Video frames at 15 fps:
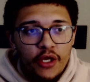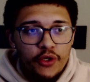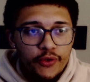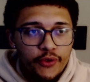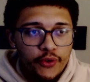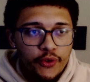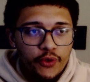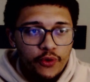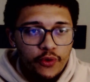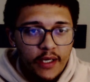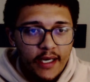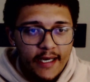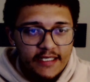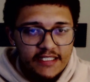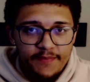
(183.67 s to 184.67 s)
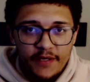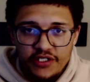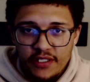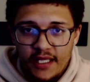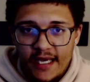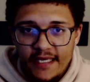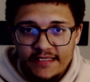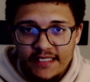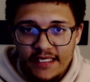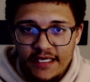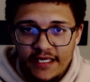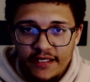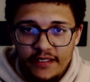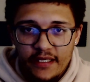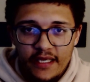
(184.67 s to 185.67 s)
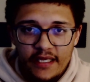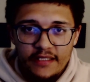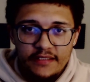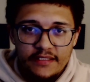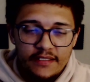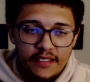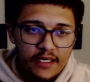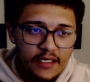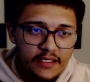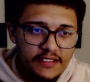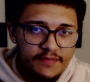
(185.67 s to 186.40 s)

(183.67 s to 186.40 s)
who uh, specialized in, in uh,